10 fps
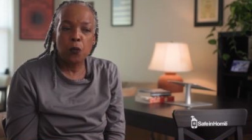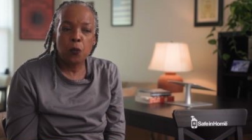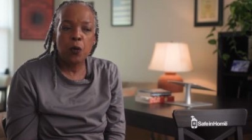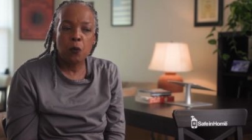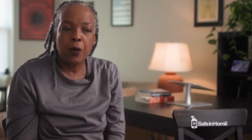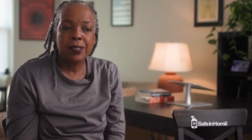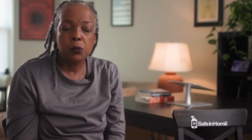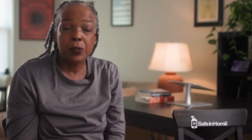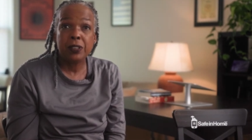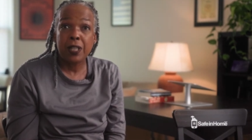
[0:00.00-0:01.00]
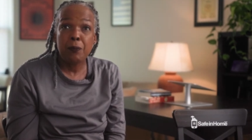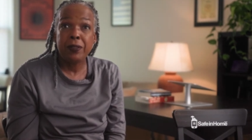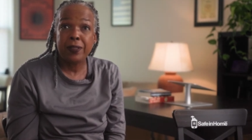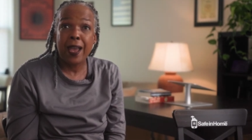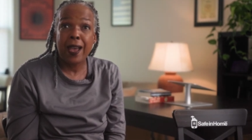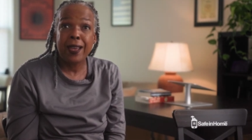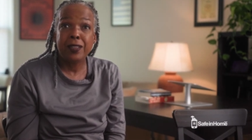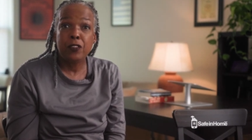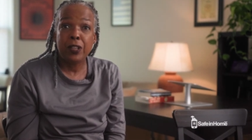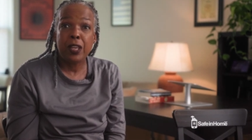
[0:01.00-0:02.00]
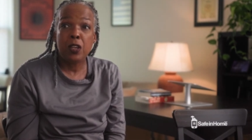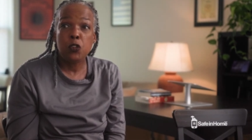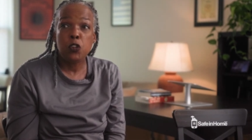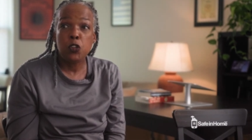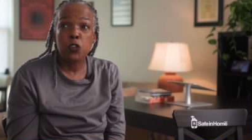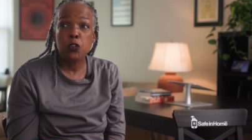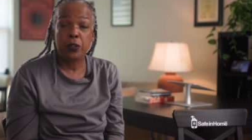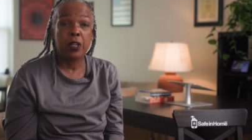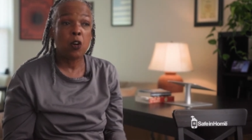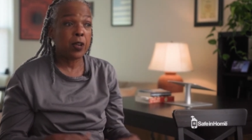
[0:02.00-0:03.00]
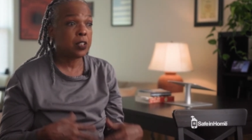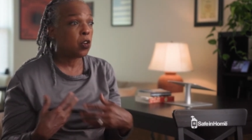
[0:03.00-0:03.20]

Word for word: W once we accepted that, then you think, okay,